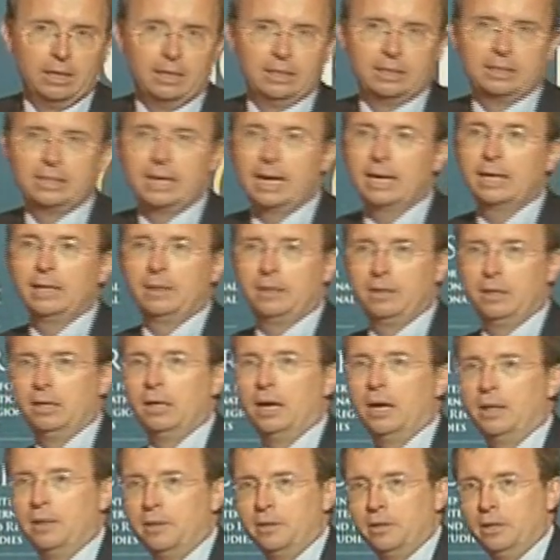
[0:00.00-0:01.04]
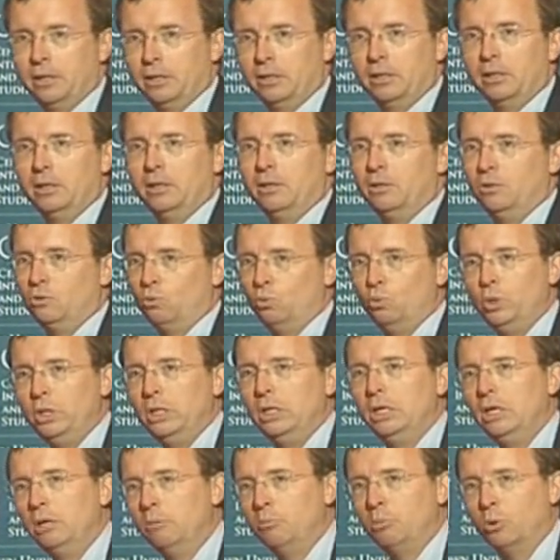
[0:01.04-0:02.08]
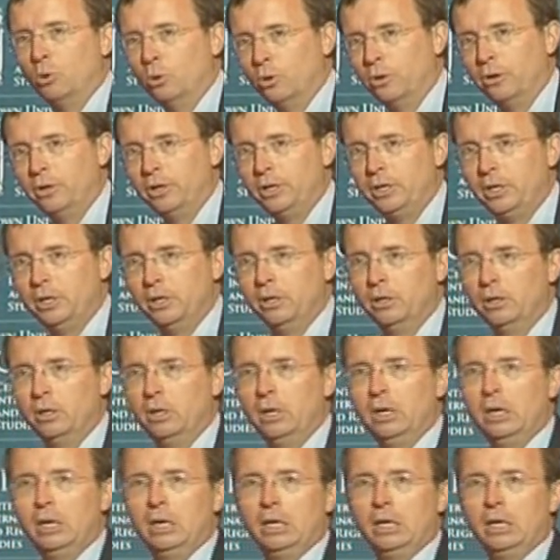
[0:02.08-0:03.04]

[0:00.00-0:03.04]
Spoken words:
The second thing I think is really important here